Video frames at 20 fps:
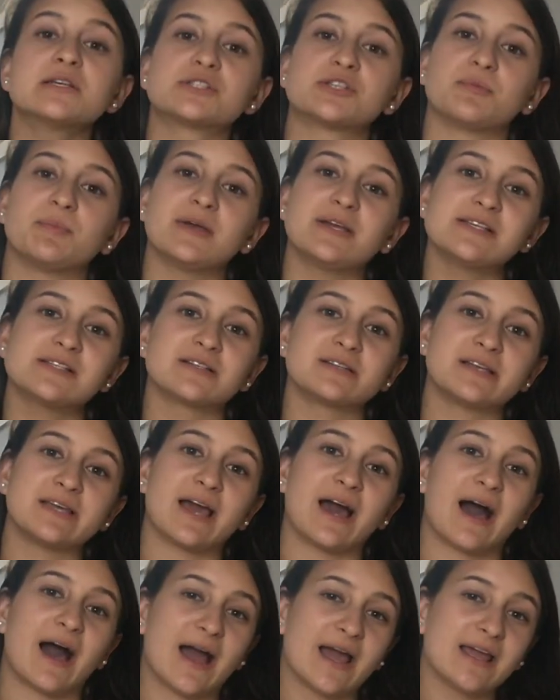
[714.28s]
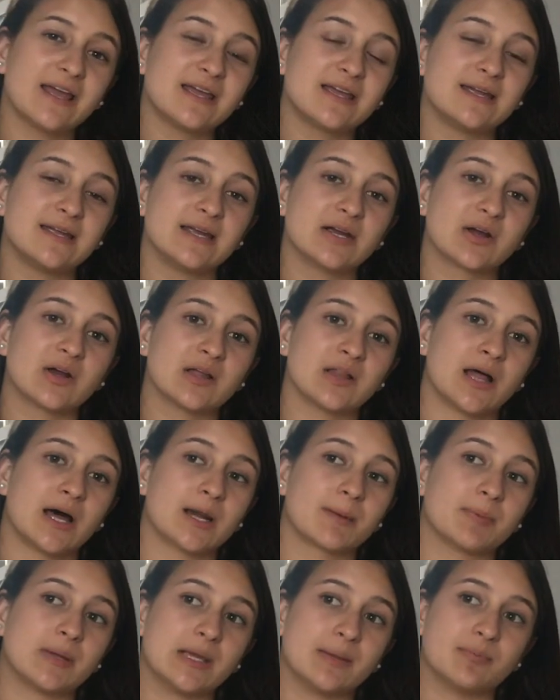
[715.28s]
So basically, I hear a lot
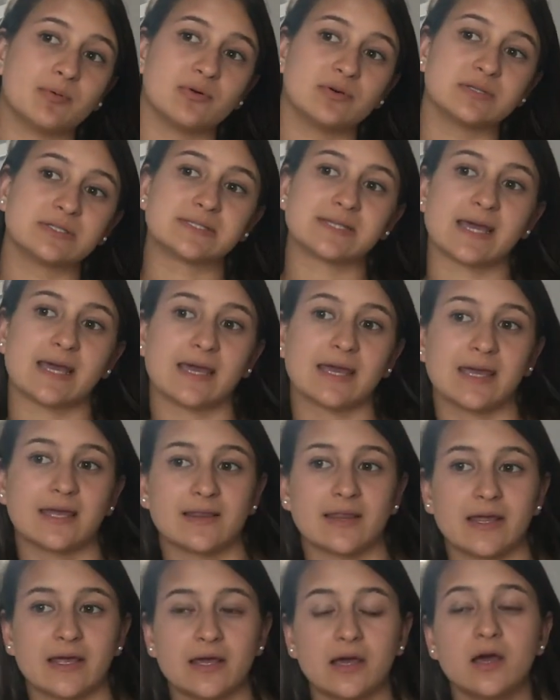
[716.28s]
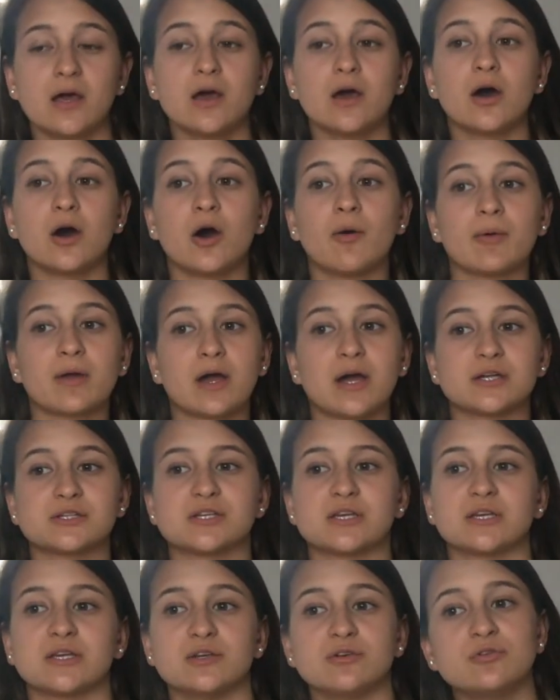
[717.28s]
of people saying like, oh my gosh,
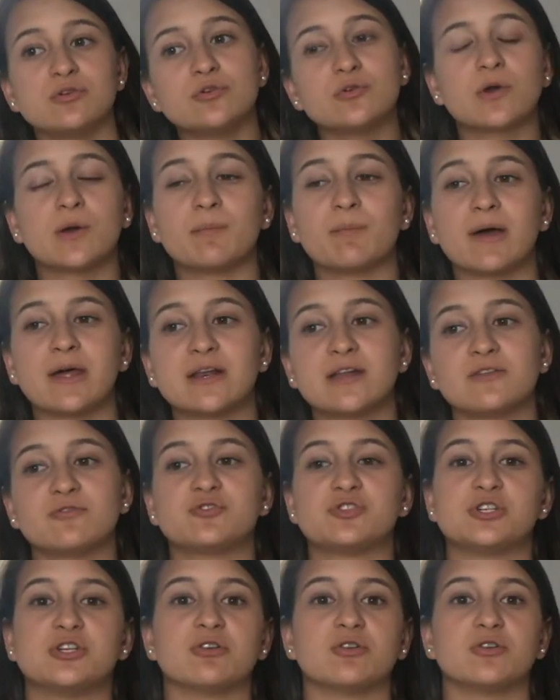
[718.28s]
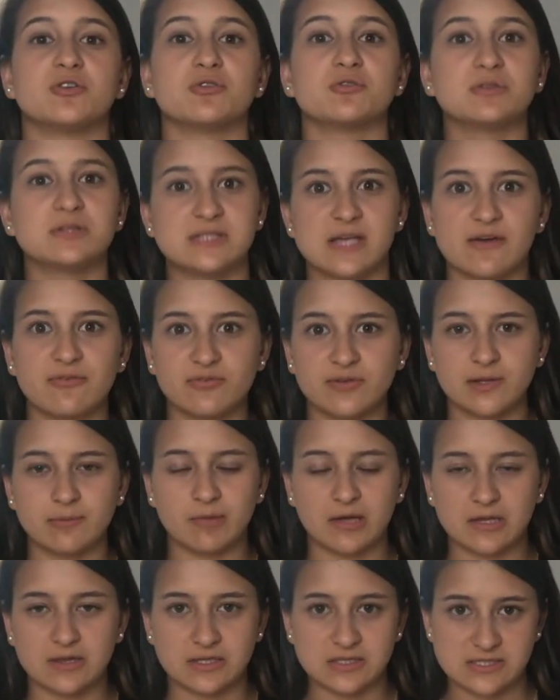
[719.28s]
like you do competitive cheer, you'll definitely
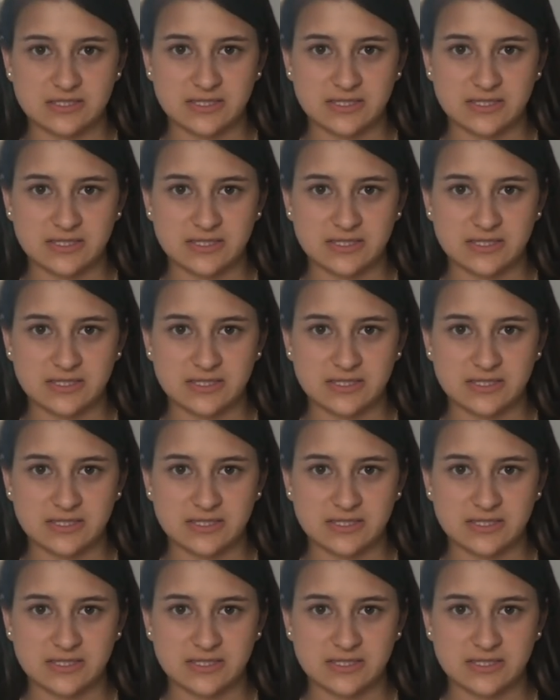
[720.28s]
make the